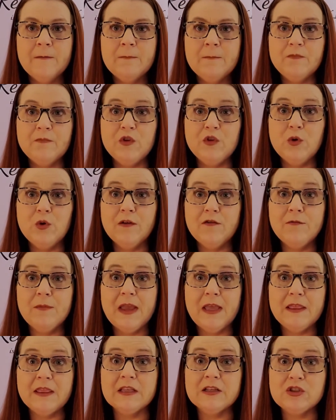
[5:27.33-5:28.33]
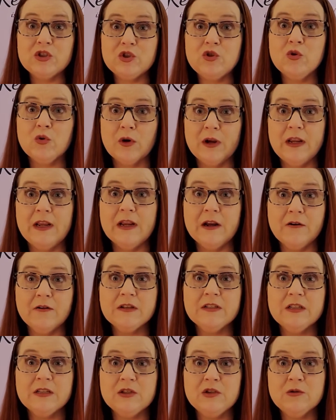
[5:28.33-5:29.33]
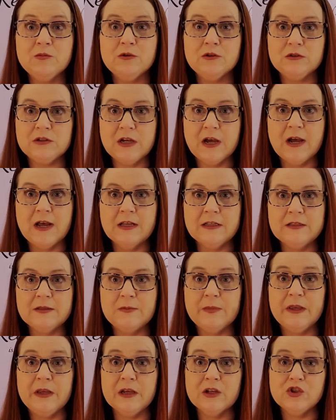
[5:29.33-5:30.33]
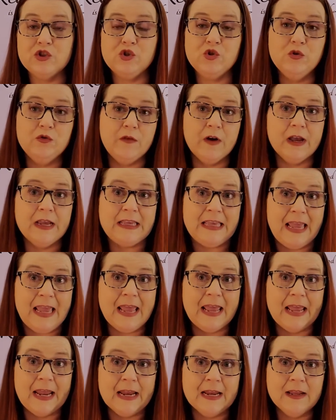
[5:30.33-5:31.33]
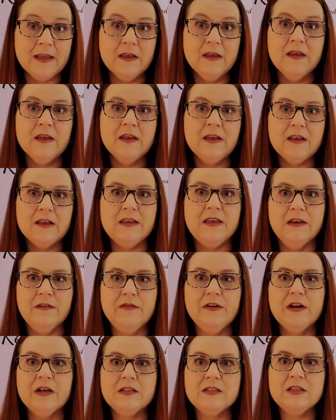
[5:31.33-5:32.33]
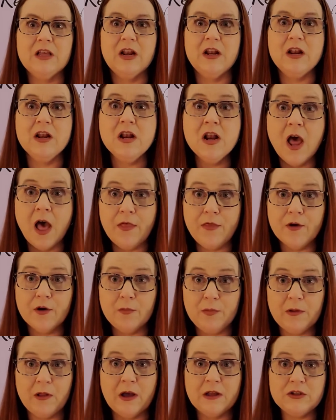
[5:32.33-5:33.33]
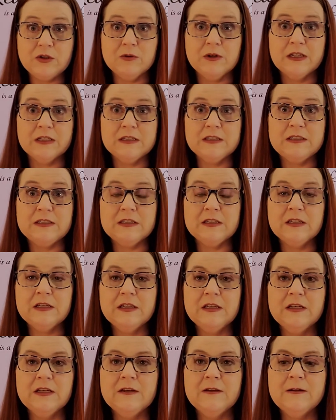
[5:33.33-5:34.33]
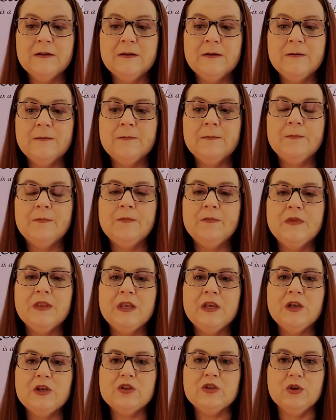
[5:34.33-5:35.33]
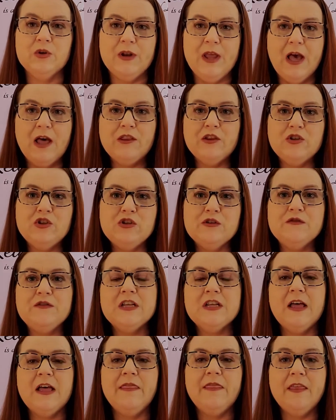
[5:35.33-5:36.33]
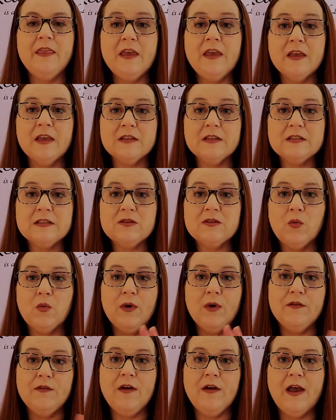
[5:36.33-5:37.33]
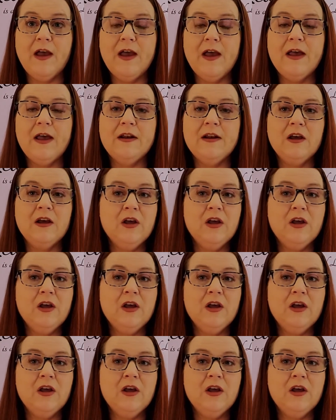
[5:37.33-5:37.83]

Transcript: You have made this story irresistible to us because you've again given us another plot twist. So now that you've done this, we've had